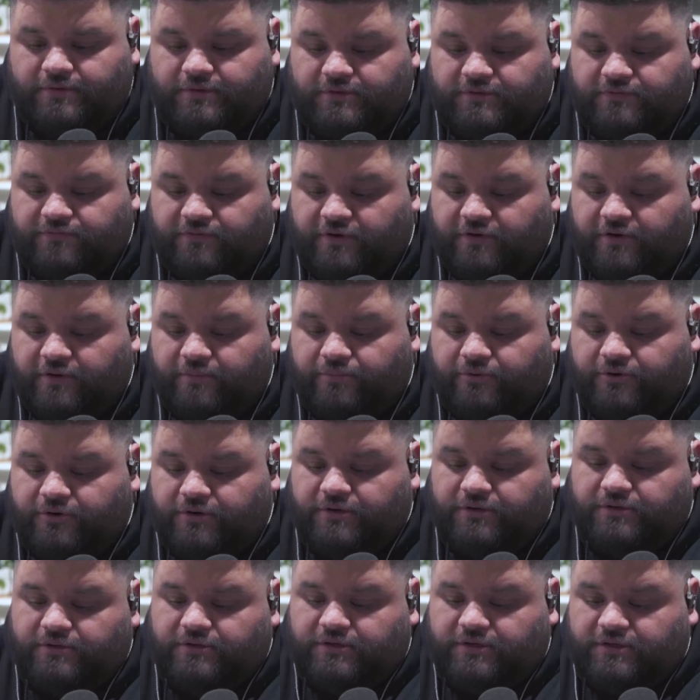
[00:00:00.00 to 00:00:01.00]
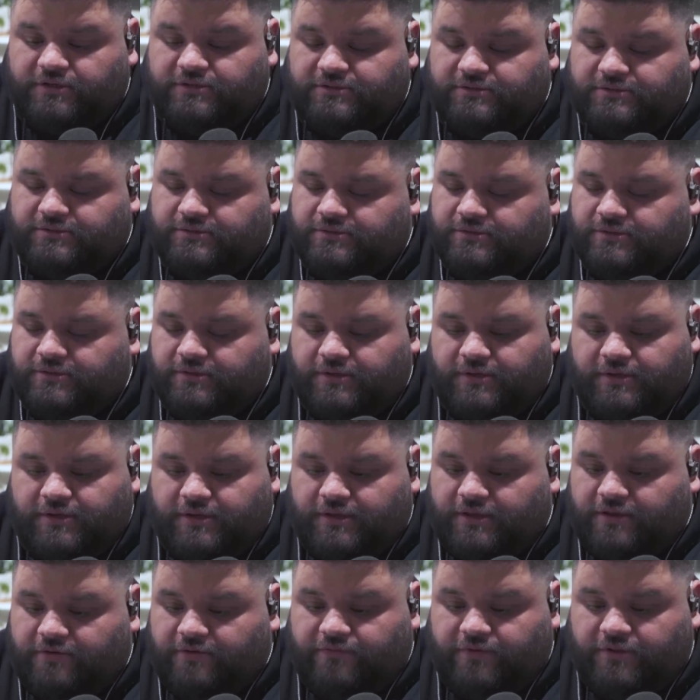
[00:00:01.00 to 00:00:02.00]
It's very important, because
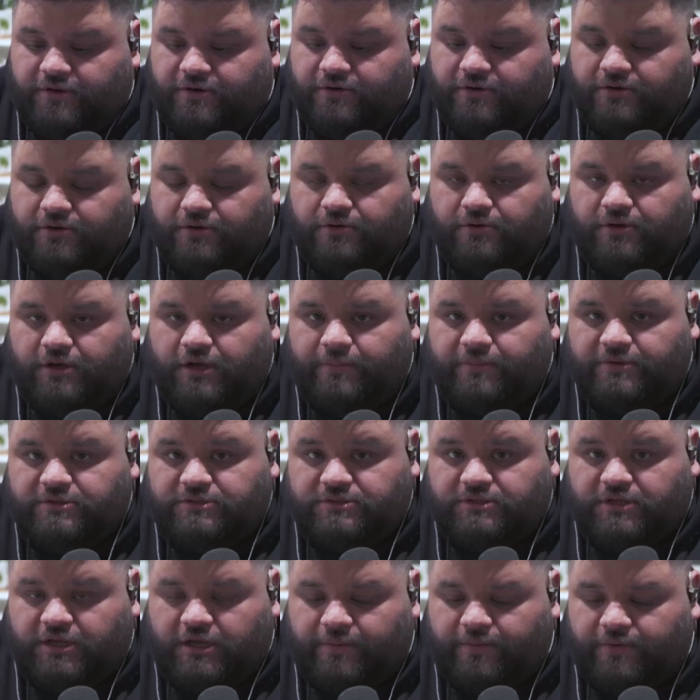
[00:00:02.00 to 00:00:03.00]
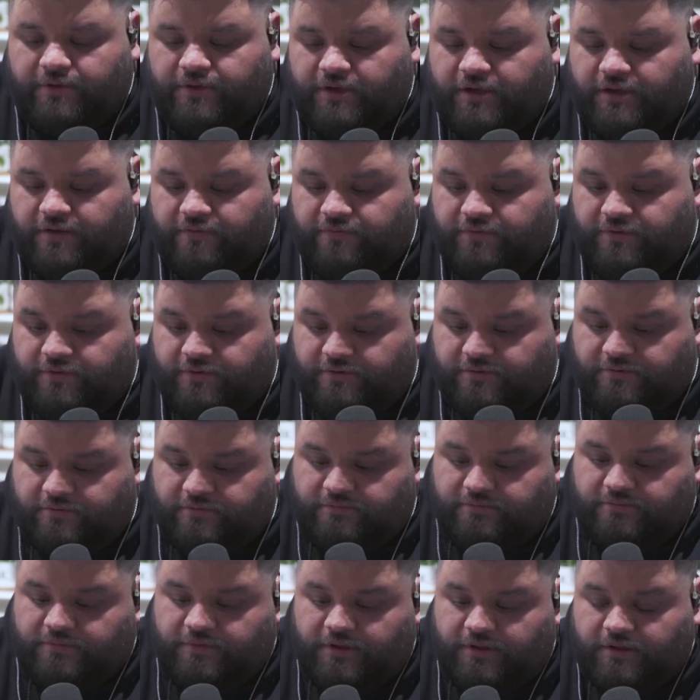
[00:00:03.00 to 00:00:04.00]
if you don't know how much time you have, you don't